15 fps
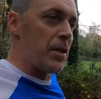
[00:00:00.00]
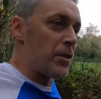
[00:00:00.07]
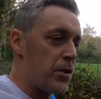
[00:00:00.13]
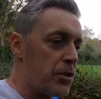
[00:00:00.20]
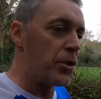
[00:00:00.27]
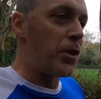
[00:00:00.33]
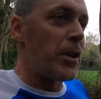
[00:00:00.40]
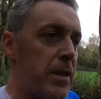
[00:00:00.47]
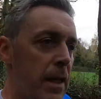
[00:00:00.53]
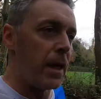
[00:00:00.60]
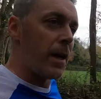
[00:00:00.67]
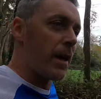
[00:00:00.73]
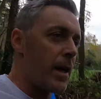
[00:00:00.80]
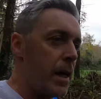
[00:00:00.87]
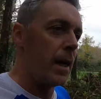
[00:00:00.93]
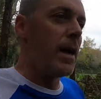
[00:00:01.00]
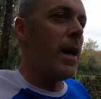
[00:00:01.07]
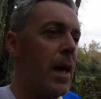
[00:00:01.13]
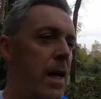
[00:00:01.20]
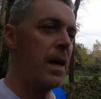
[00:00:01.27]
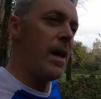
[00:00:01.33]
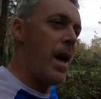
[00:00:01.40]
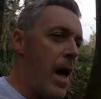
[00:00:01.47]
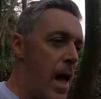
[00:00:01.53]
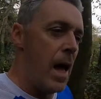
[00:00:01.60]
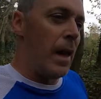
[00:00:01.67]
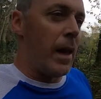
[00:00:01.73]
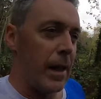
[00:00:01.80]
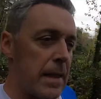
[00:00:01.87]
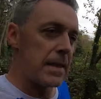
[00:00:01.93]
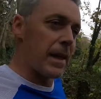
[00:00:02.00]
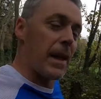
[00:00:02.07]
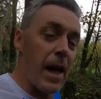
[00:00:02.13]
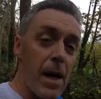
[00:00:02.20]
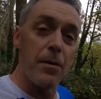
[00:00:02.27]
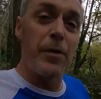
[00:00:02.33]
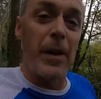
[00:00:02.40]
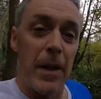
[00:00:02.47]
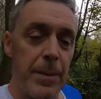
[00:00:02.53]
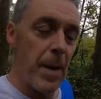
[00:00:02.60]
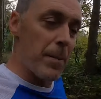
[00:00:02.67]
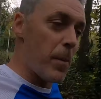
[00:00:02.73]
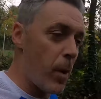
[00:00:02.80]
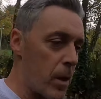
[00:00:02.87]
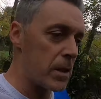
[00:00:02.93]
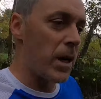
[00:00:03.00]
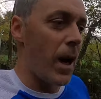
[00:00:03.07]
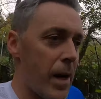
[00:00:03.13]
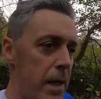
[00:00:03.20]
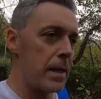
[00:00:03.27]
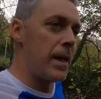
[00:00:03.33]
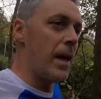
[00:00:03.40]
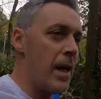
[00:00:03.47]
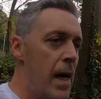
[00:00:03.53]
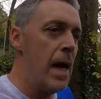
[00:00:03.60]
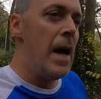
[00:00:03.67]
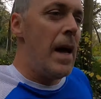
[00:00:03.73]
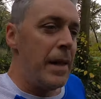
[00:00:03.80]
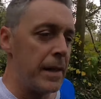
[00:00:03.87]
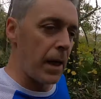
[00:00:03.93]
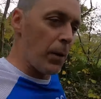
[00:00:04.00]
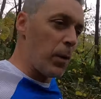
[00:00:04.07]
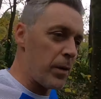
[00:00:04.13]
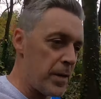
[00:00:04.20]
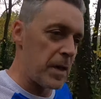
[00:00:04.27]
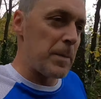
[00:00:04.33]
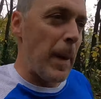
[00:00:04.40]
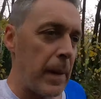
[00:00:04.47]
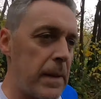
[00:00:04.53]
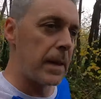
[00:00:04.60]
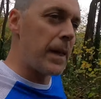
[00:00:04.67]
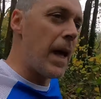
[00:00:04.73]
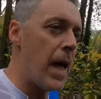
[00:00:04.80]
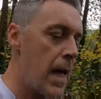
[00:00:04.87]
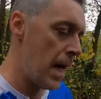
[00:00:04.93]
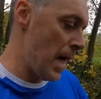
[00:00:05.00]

So I'm just cruising along here. Like I said, I am feeling a bit more tired than I would have expected.